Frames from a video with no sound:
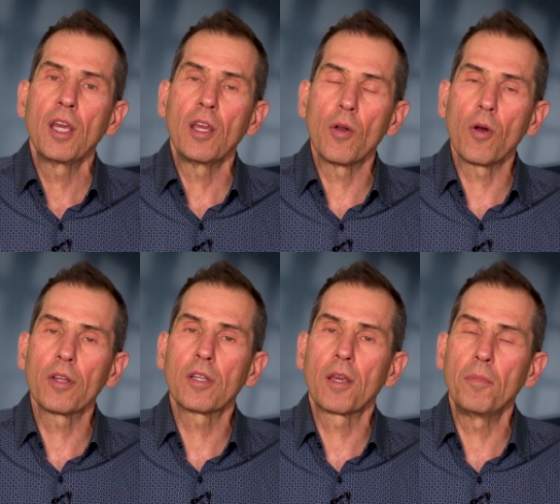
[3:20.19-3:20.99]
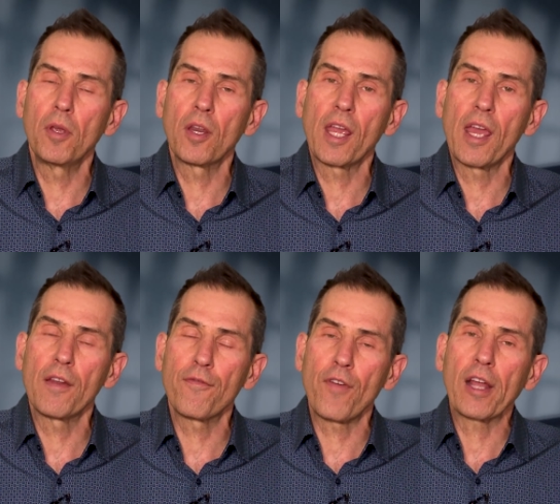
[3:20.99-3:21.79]
in order to communicate
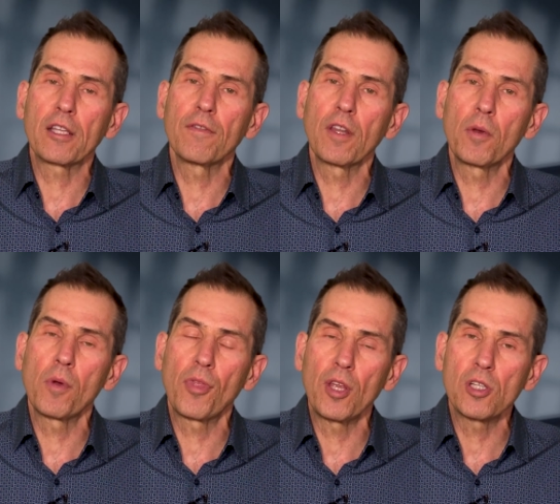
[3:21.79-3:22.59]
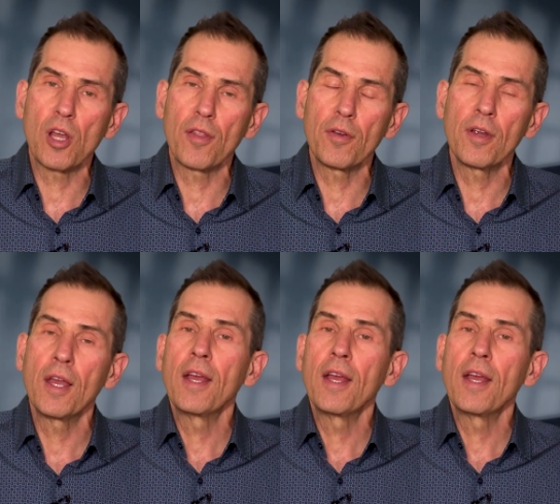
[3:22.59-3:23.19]
effectively with each other,